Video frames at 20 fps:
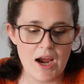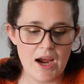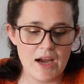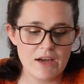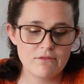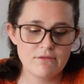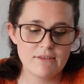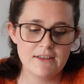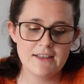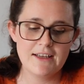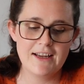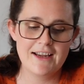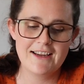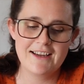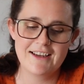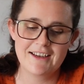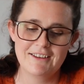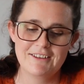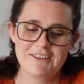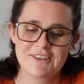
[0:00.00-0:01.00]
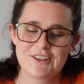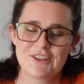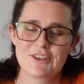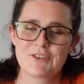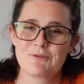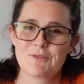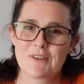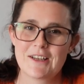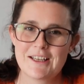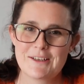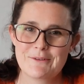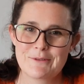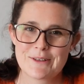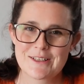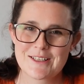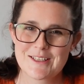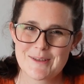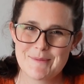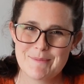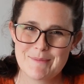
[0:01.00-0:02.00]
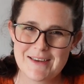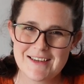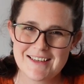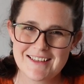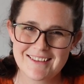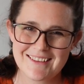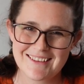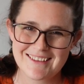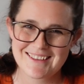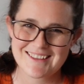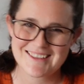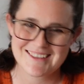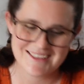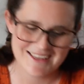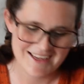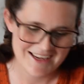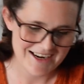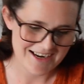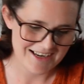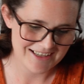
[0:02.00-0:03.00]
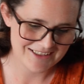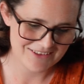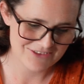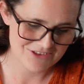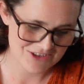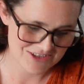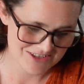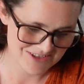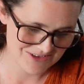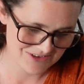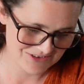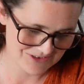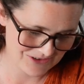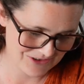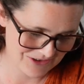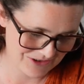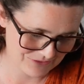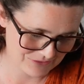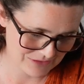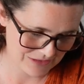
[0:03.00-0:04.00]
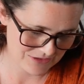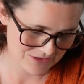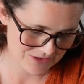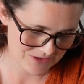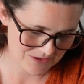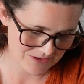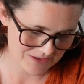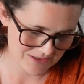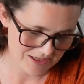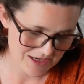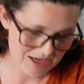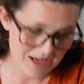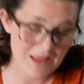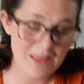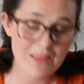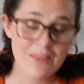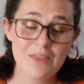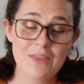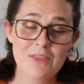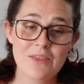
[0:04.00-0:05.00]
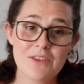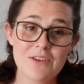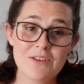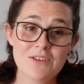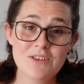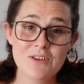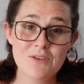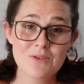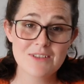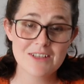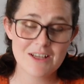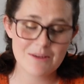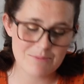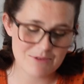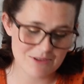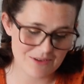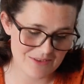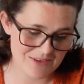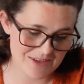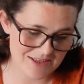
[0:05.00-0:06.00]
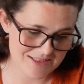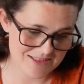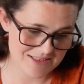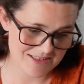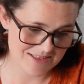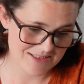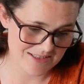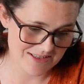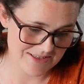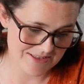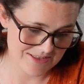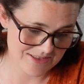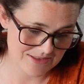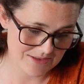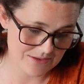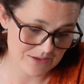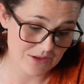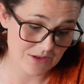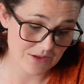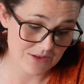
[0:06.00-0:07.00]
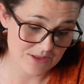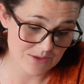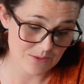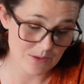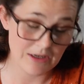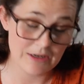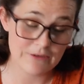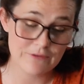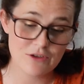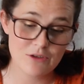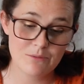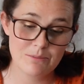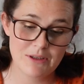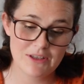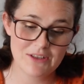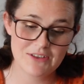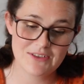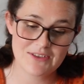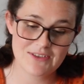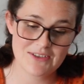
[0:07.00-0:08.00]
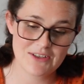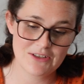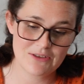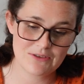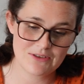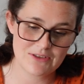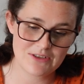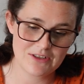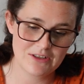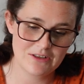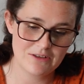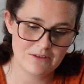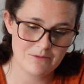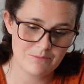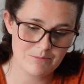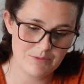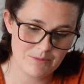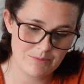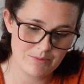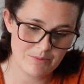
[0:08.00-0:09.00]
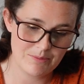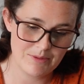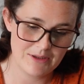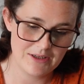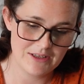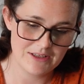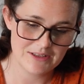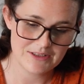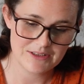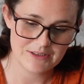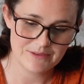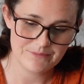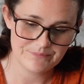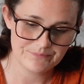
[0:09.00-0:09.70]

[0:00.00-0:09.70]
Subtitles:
really want to make this, and I've just not gotten around to it. There's no zips on this. There is quite a few buttons though, so be prepared.